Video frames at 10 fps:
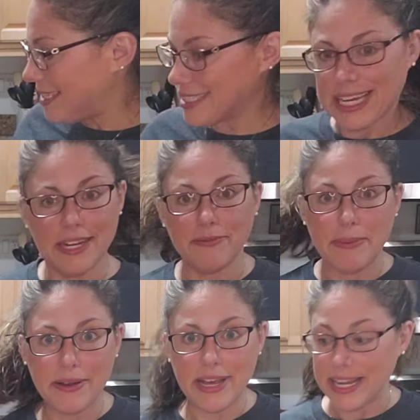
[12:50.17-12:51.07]
that's kind of
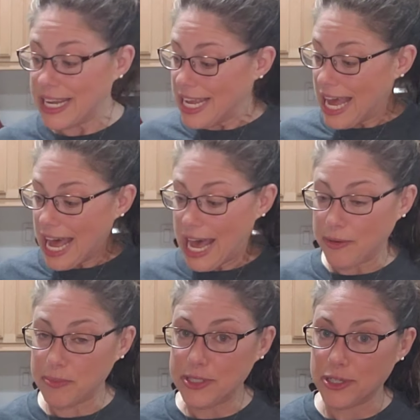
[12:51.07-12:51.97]
about it. I
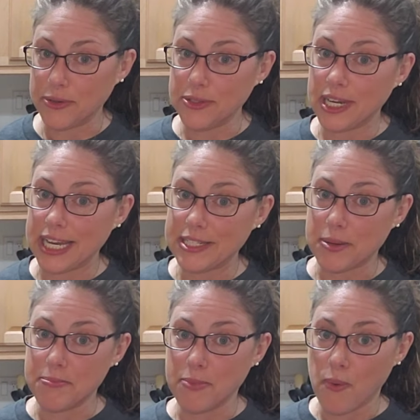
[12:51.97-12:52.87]
will be showing you guys
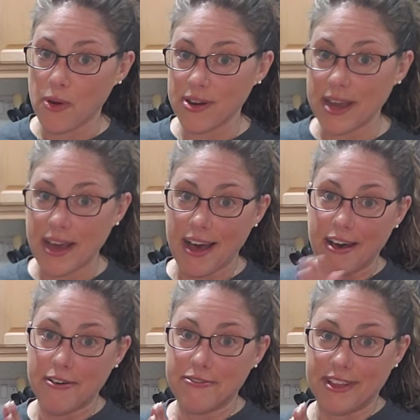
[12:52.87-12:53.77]
more
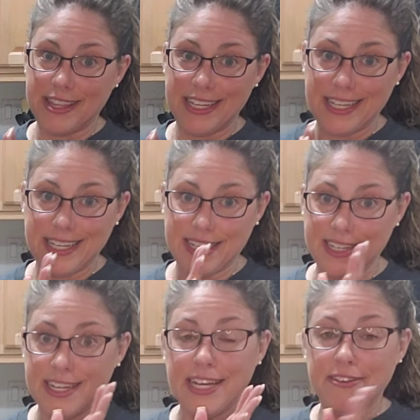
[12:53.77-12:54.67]
of
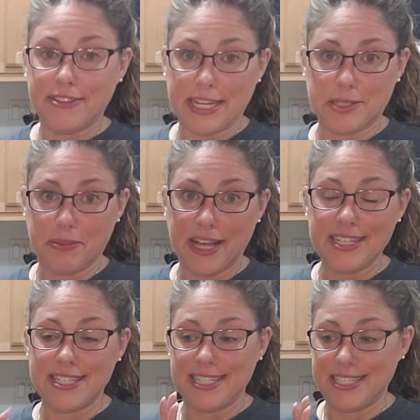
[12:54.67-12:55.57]
the Flex
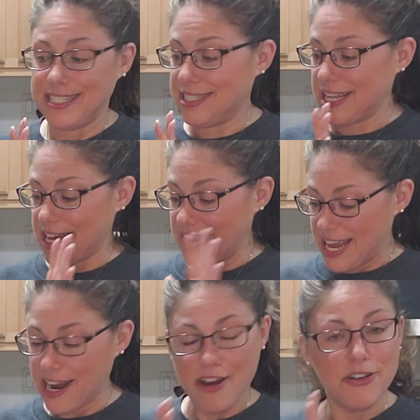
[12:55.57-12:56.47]
Plus. This is
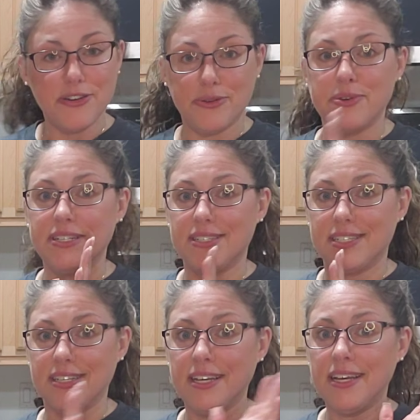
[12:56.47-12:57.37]
again our
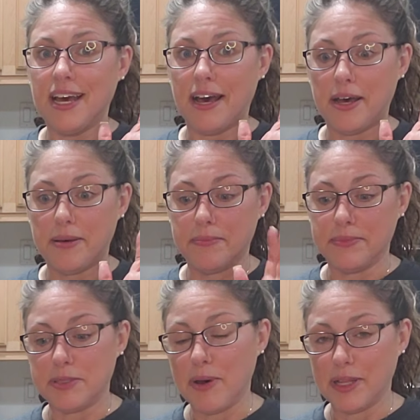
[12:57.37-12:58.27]
newest
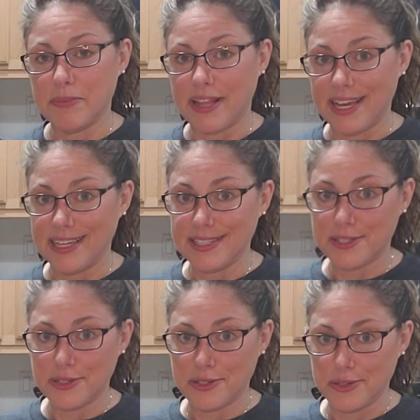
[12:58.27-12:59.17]
small
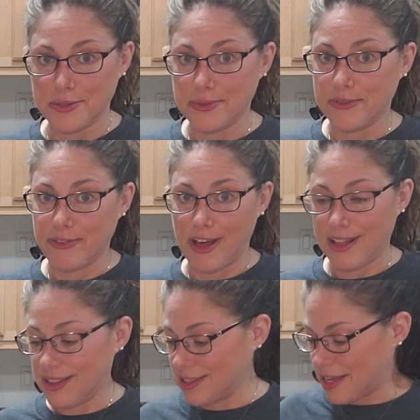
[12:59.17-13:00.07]
appliance to the
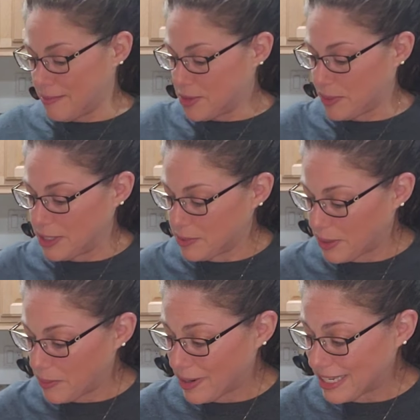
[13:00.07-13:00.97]
fall
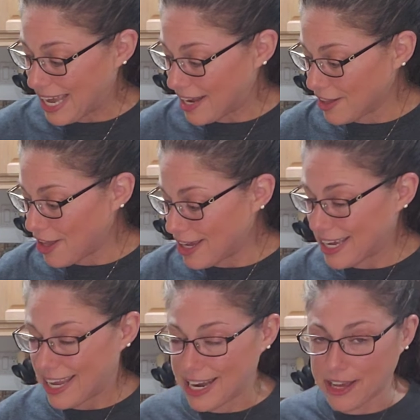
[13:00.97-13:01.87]
2021 catalog,
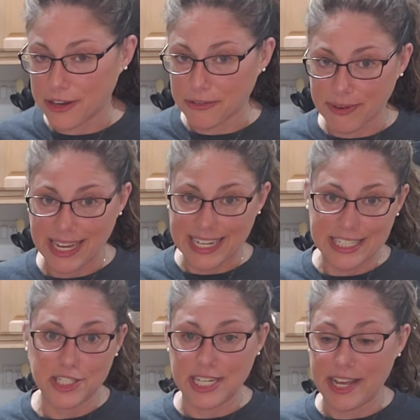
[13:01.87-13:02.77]
and a great
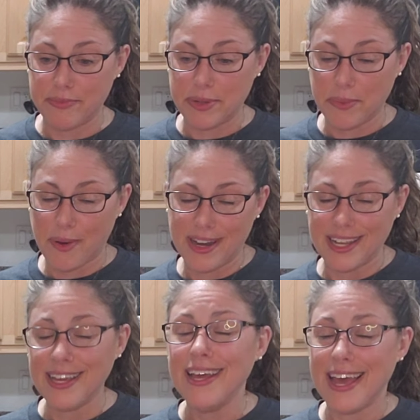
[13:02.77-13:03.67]
addition. I've been
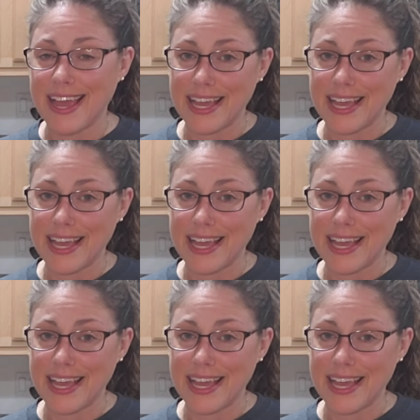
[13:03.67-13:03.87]
wanting a